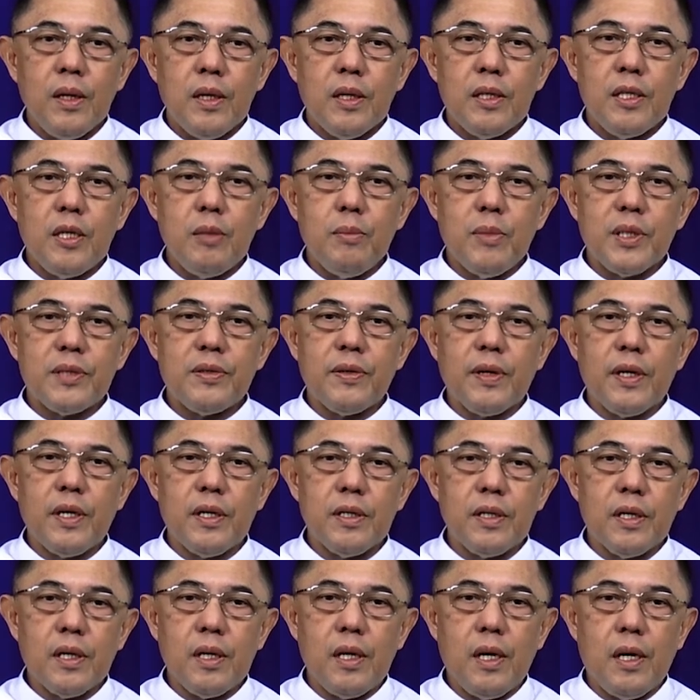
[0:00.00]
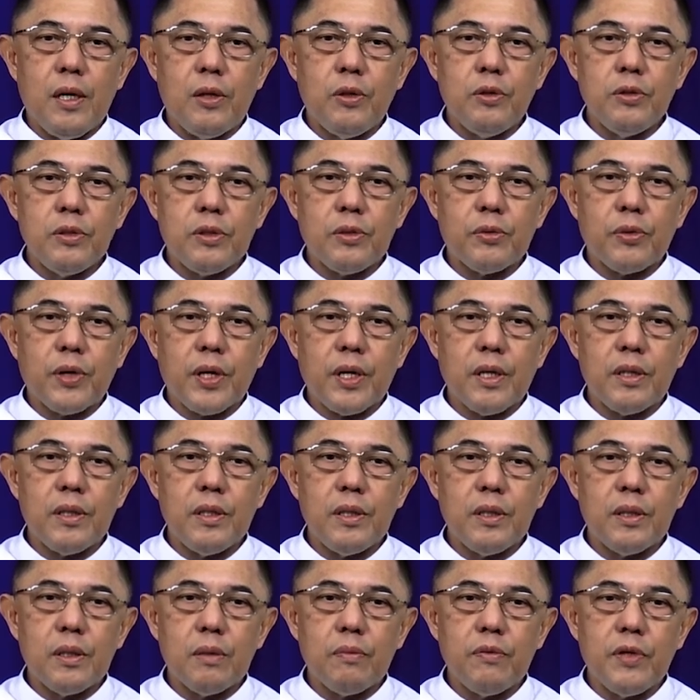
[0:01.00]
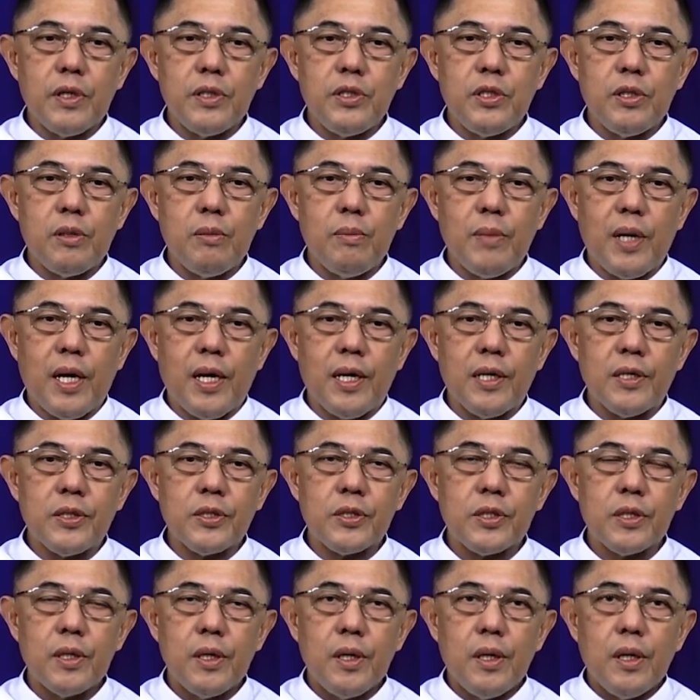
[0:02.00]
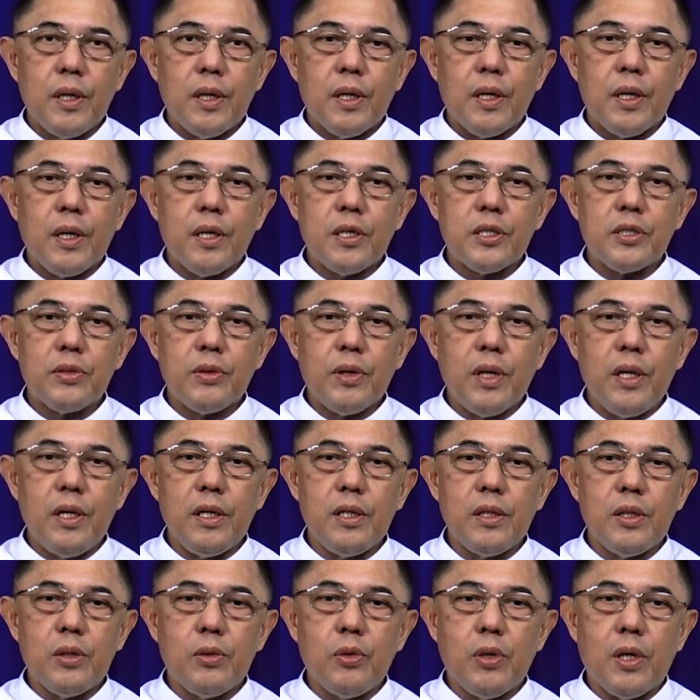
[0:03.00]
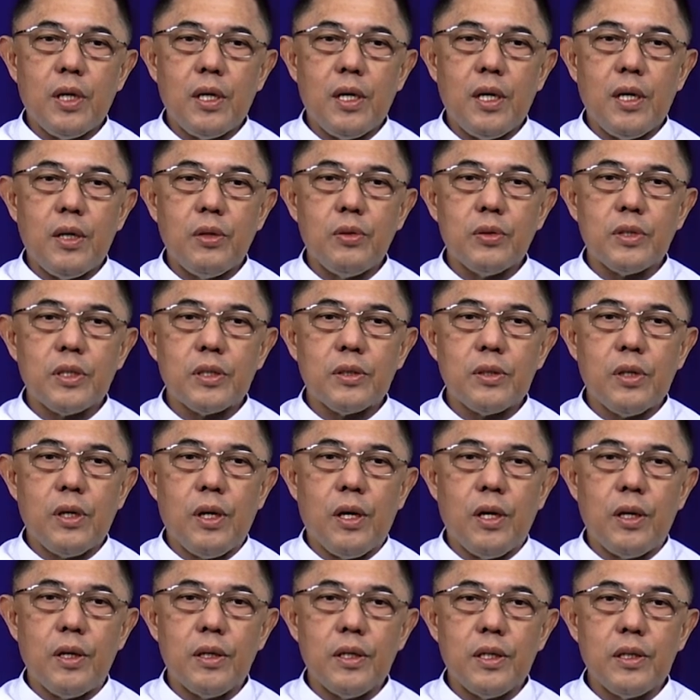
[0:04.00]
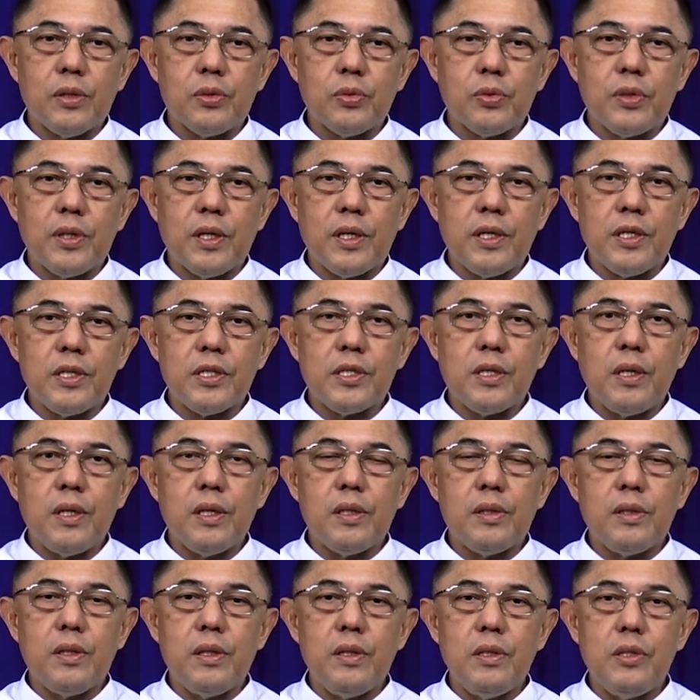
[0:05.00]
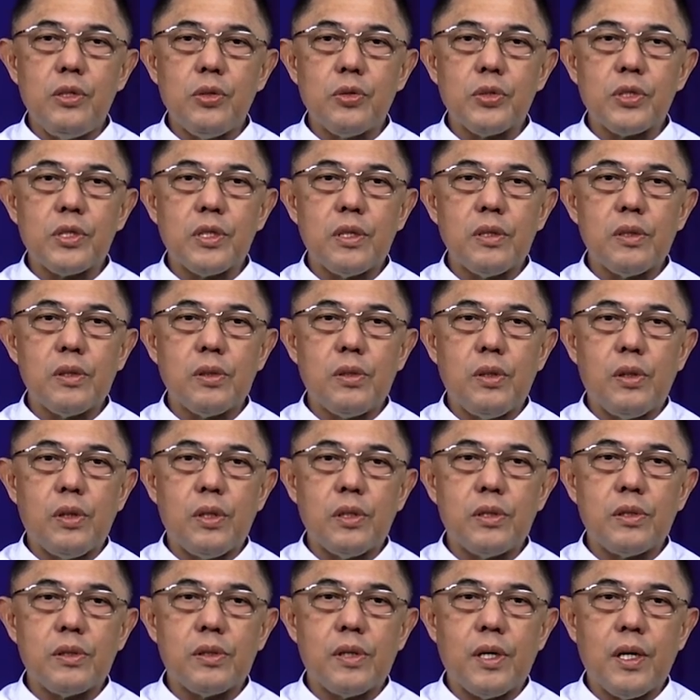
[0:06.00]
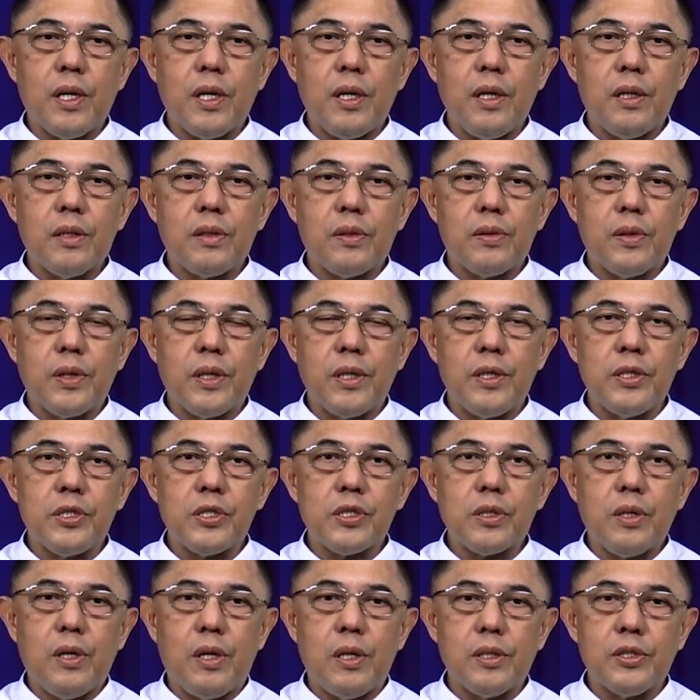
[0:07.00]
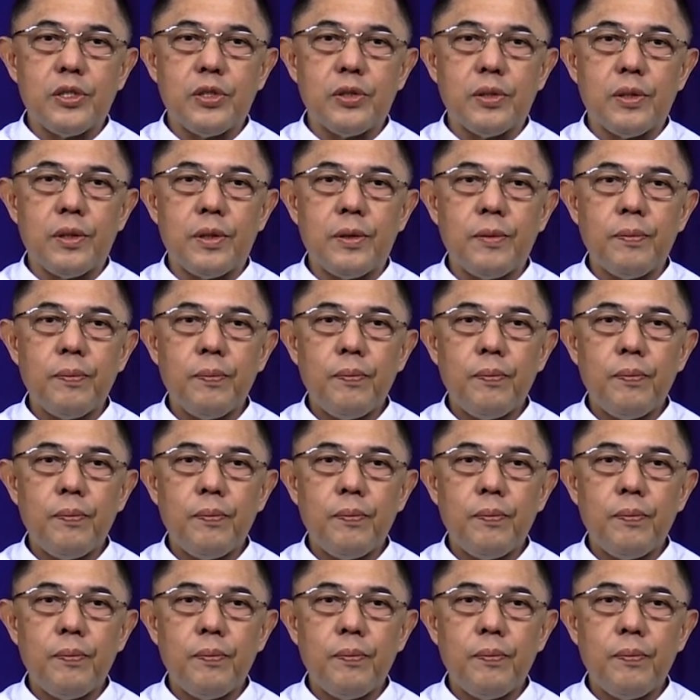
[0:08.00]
The Matthean account read in the Vigil Mass is really no account at all in today's litigious and court trial craze culture.